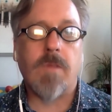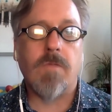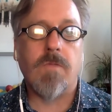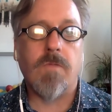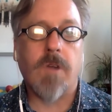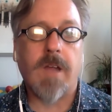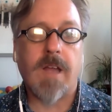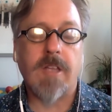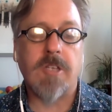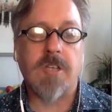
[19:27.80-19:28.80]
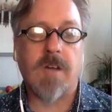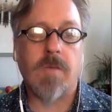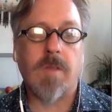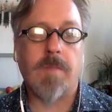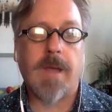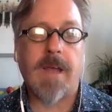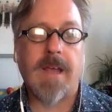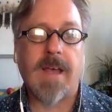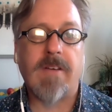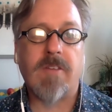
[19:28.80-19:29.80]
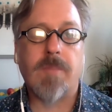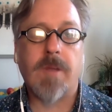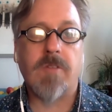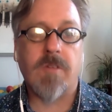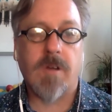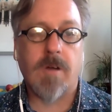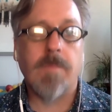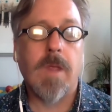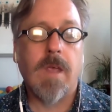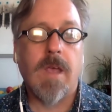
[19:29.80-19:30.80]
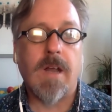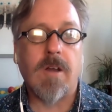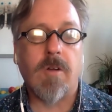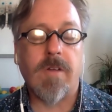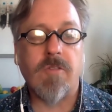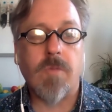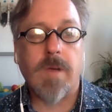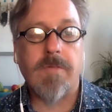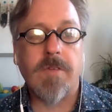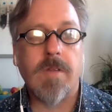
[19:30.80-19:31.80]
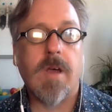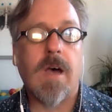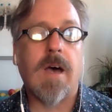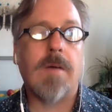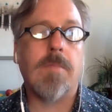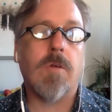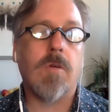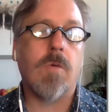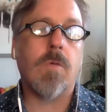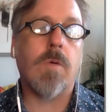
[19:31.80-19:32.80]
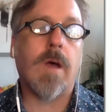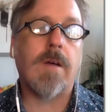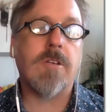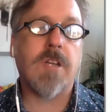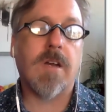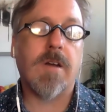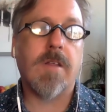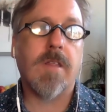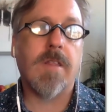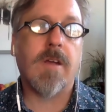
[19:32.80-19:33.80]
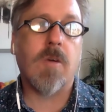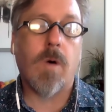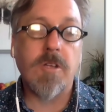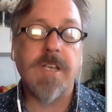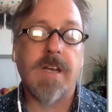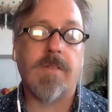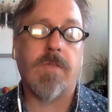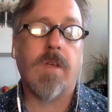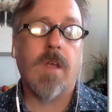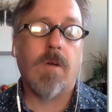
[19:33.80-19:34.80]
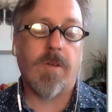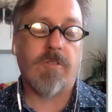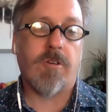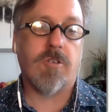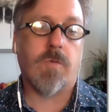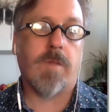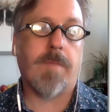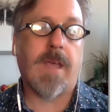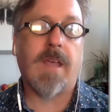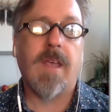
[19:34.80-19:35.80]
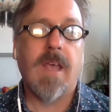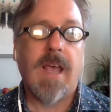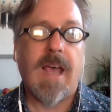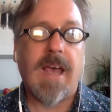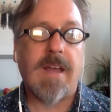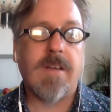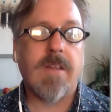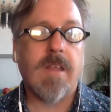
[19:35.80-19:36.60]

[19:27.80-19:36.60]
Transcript: very kindly shared with by Alex Belser and Cody Swift, who shared their qualitative research with me. And